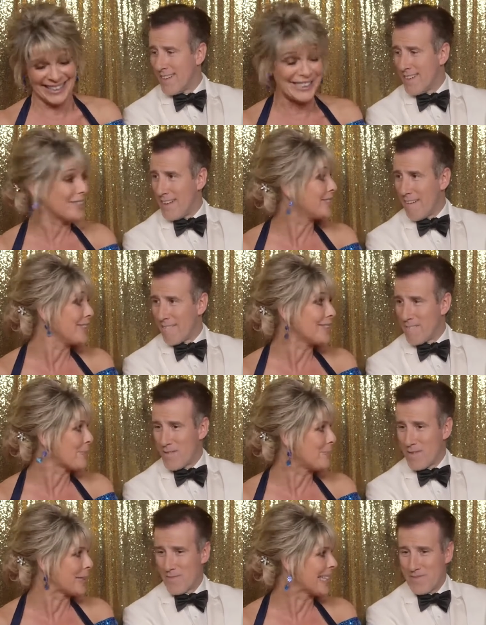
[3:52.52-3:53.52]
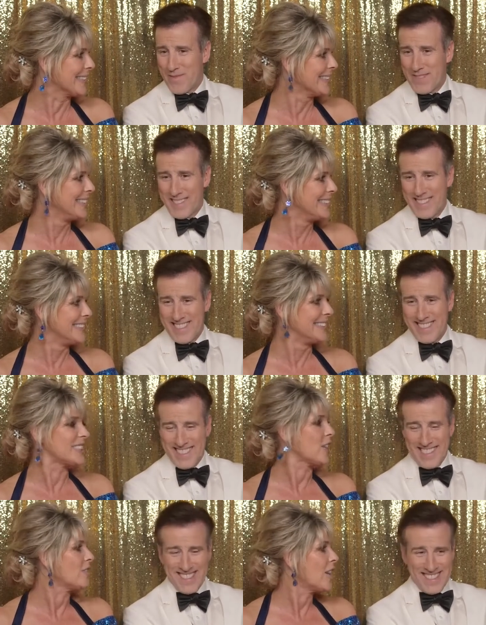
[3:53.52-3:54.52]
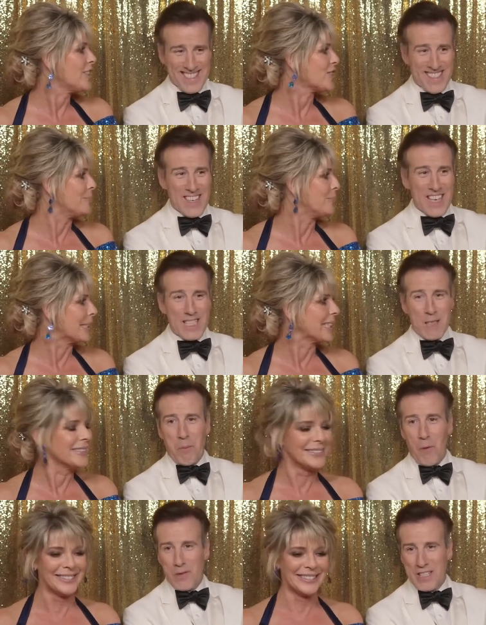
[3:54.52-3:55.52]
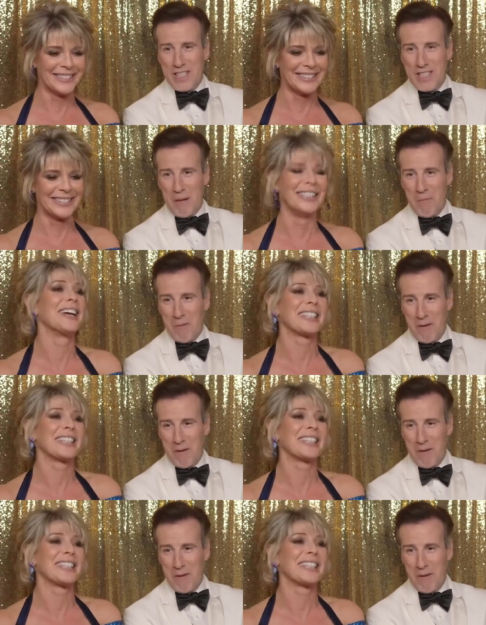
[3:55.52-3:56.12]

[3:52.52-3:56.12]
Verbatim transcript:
Speaker 1: I don't do jumping. I don't like jumping. A
Speaker 2: supported jump.